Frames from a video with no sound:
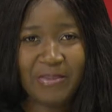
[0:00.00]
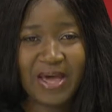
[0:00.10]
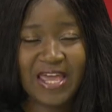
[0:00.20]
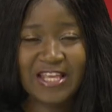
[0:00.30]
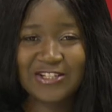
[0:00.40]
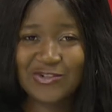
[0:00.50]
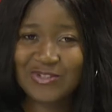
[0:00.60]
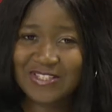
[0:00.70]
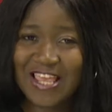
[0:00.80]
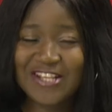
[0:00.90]
and you
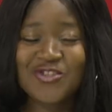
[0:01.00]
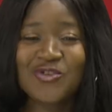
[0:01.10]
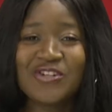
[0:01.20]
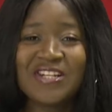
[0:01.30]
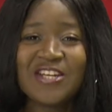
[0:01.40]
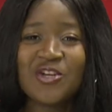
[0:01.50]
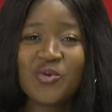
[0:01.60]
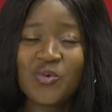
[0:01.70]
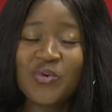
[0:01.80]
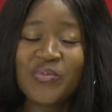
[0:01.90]
stay tuned.
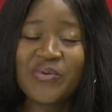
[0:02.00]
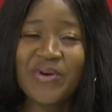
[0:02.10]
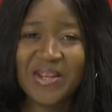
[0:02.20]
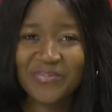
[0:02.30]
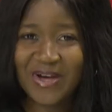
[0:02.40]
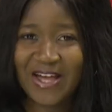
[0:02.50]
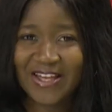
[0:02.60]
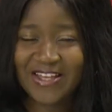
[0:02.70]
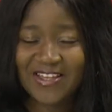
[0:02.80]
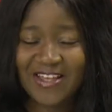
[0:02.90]
We'll be right
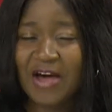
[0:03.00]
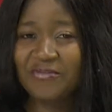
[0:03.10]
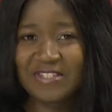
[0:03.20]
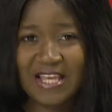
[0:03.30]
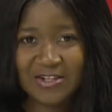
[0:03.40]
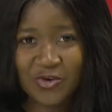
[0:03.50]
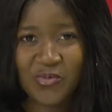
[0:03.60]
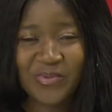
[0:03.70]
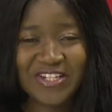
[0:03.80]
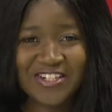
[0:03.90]
back after the
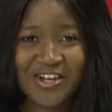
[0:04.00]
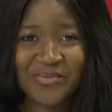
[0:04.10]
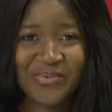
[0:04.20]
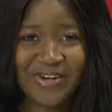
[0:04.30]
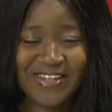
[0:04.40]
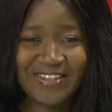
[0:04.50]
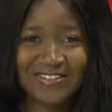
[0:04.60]
commercial break.